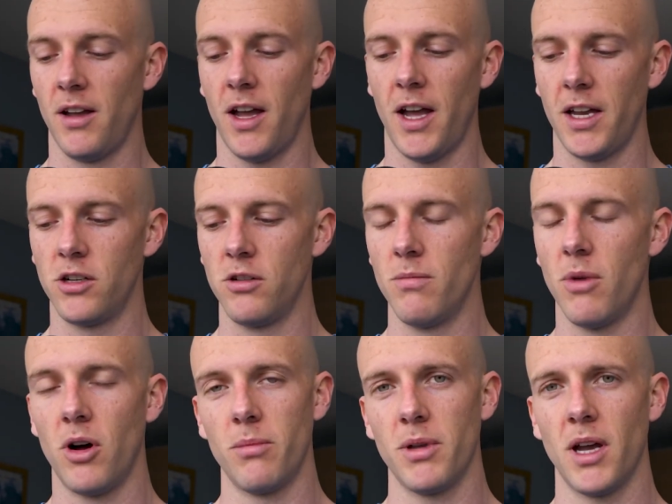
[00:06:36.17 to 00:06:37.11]
And you
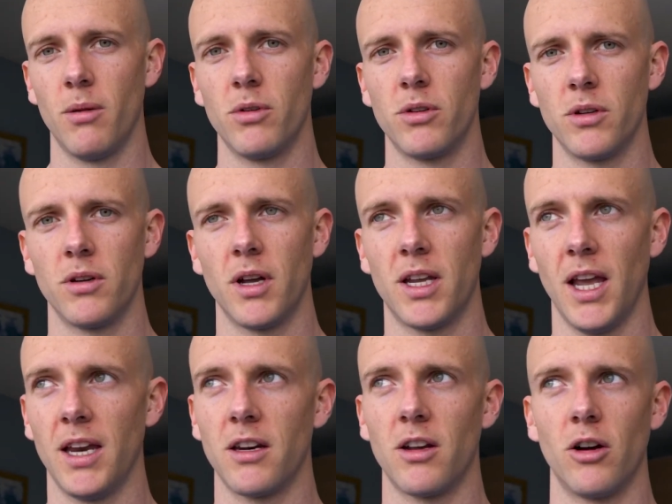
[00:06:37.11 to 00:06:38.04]
might be able to
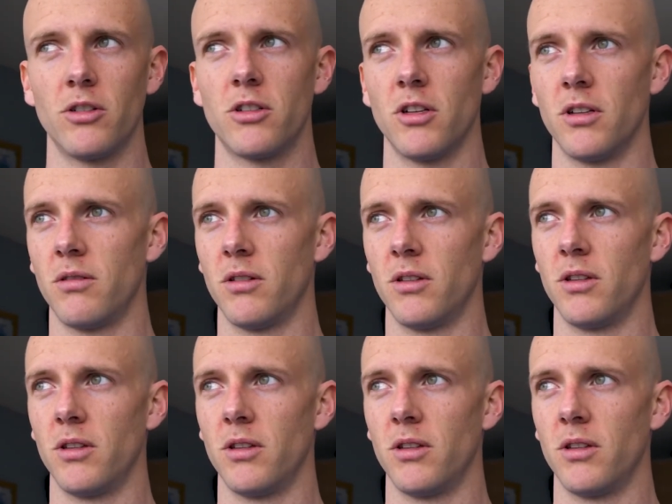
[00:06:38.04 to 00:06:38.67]
again go to